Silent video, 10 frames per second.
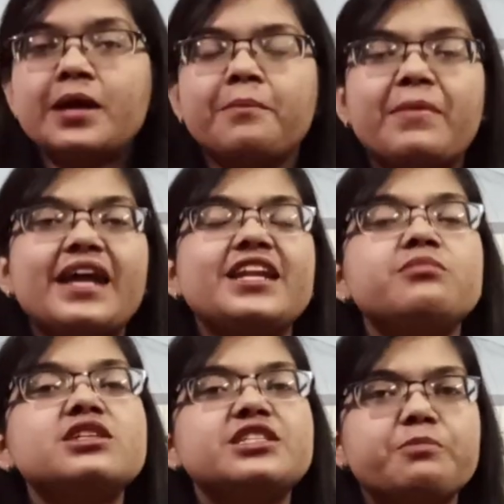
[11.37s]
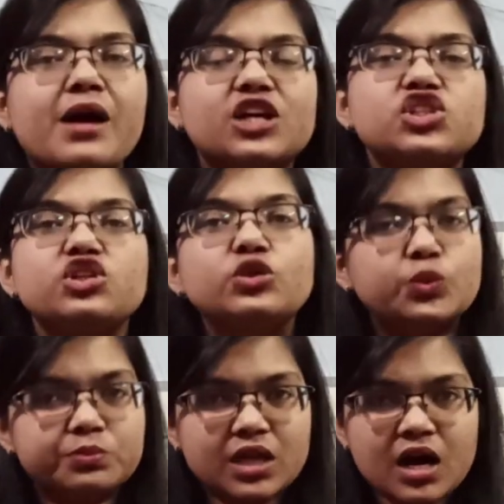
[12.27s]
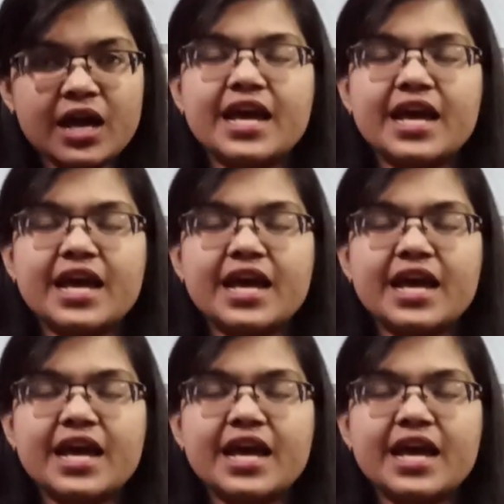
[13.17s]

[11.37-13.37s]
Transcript: My name is Dipakshi Gupta